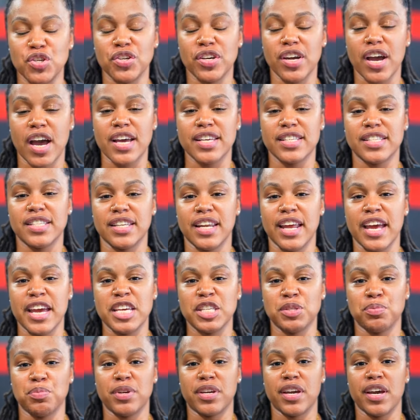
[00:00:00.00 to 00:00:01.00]
you guys today
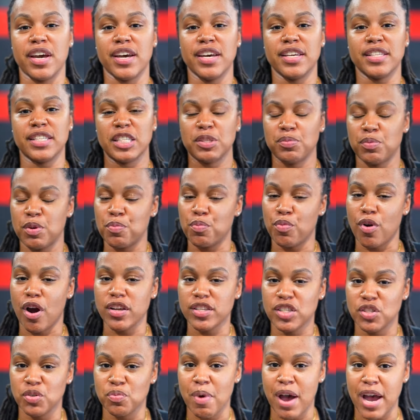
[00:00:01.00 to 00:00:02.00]
is because it's been brought
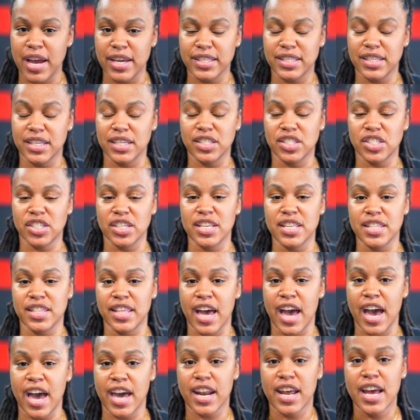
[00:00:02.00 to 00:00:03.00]
to my attention
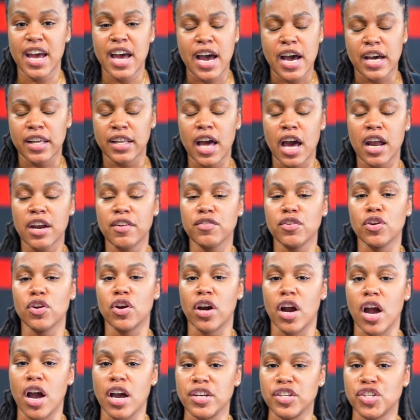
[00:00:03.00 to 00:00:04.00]
that a lot of you are
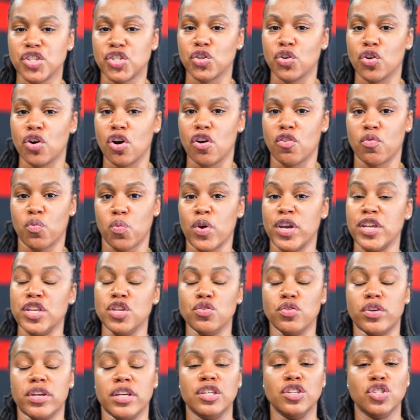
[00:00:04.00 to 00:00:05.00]
unsure when you
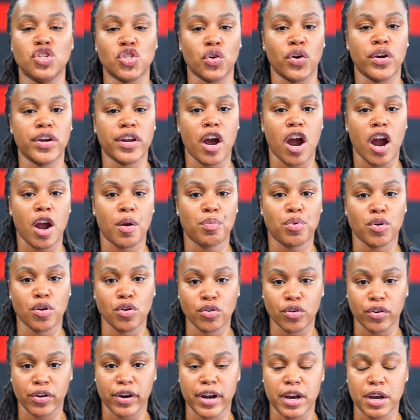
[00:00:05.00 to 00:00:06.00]
can join our
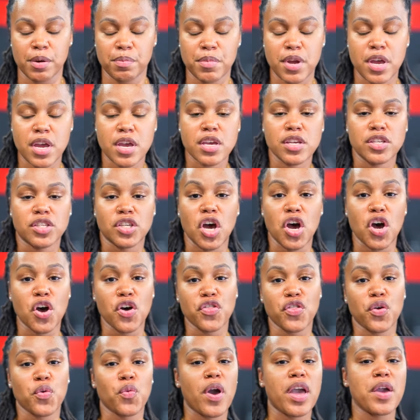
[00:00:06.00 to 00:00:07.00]
program. So
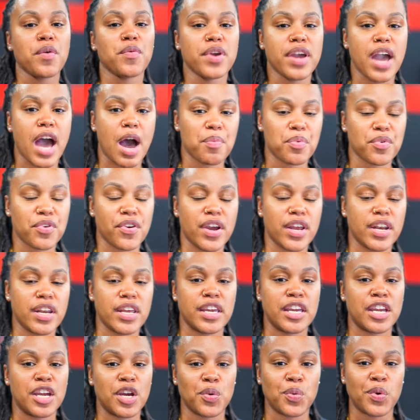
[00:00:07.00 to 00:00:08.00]
the way we operate
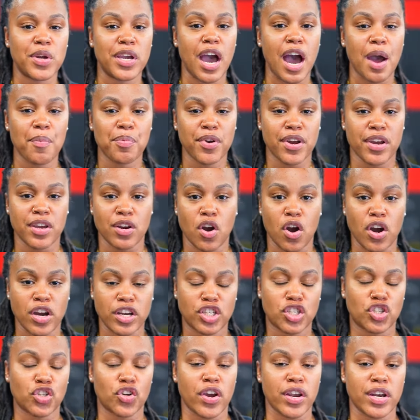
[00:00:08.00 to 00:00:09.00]
here, we operate on
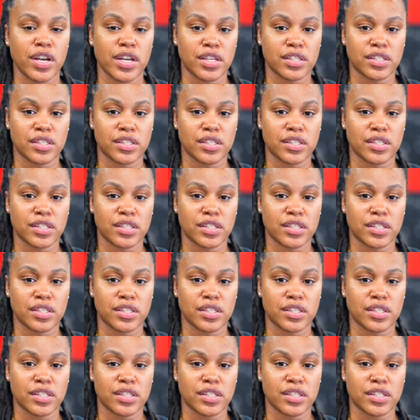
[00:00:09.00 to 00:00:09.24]
training